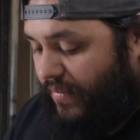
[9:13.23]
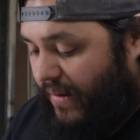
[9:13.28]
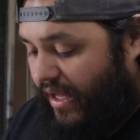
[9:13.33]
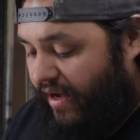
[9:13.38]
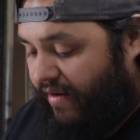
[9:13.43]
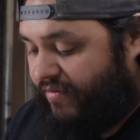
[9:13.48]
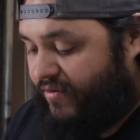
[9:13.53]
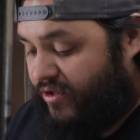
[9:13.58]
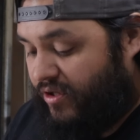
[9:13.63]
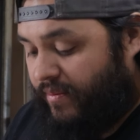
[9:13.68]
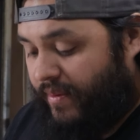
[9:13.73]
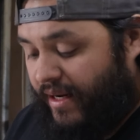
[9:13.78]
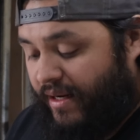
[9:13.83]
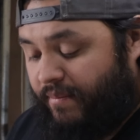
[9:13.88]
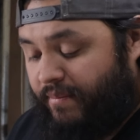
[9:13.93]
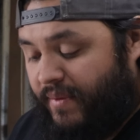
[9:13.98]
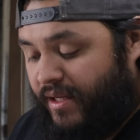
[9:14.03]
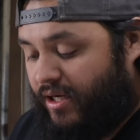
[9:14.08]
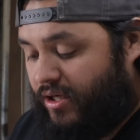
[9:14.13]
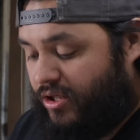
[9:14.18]
after about a
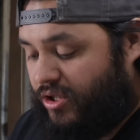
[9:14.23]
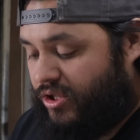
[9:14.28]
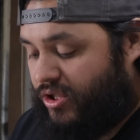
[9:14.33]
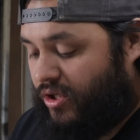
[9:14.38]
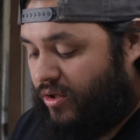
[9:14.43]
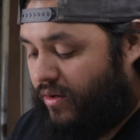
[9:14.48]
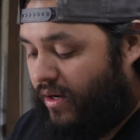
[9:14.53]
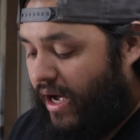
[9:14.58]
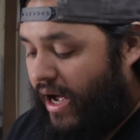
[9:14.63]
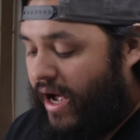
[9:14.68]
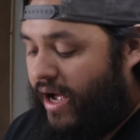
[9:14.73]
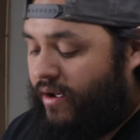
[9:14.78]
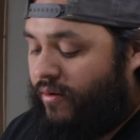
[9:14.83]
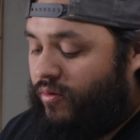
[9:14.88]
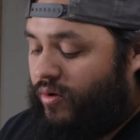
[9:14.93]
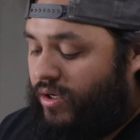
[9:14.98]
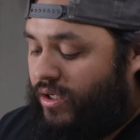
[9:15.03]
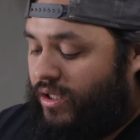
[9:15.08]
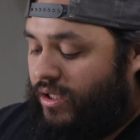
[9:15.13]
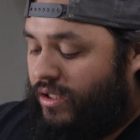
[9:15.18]
minute or so, I
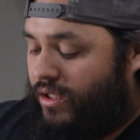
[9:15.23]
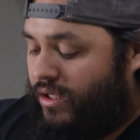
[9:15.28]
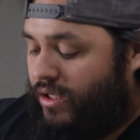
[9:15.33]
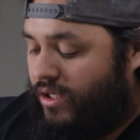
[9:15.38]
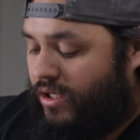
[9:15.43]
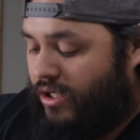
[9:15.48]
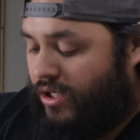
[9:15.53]
will